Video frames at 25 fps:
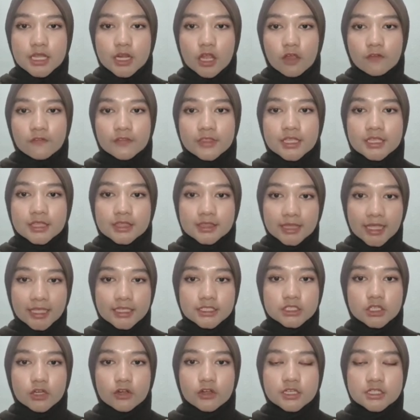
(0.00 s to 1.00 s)
of the
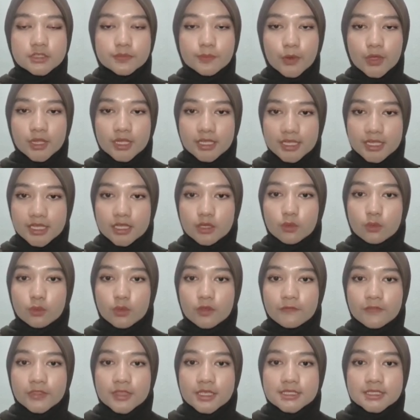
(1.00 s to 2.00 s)
tiles corresponded
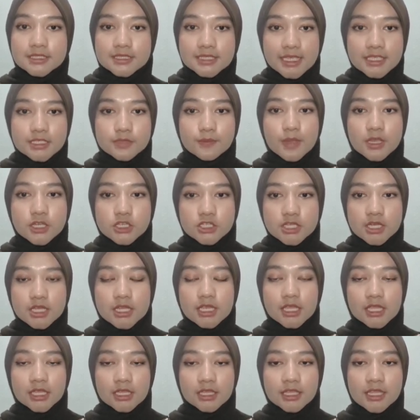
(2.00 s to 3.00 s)
with the size
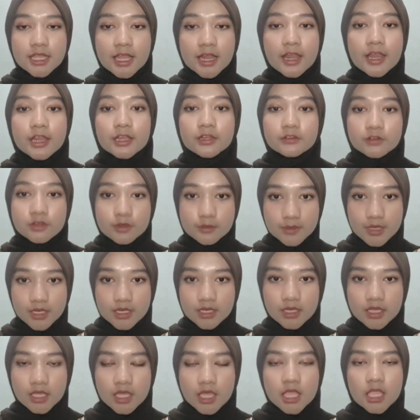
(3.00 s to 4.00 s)
mentioned in their
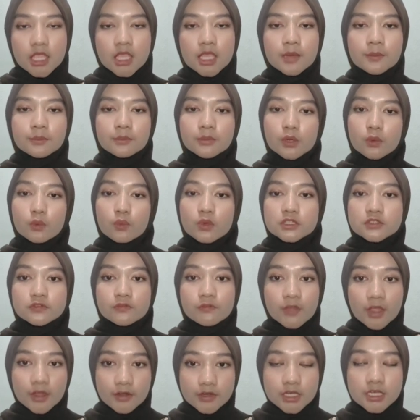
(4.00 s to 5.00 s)
agreement. Imran was
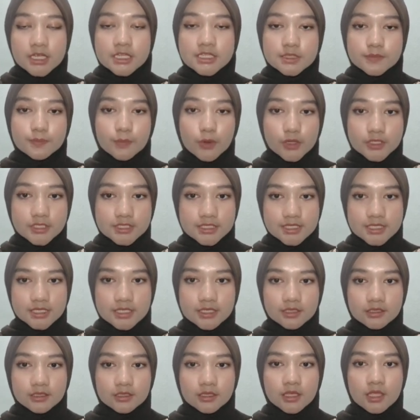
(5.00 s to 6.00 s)
very disappointed.